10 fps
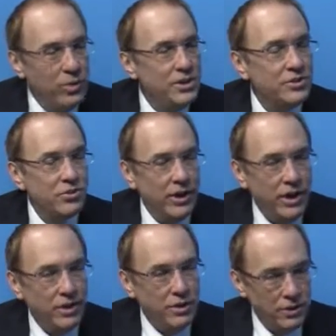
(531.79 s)

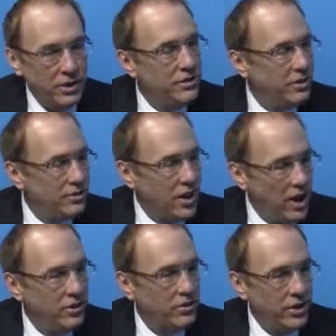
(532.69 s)
screened
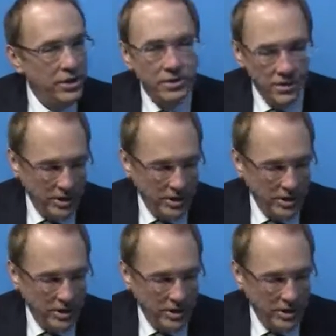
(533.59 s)
3,600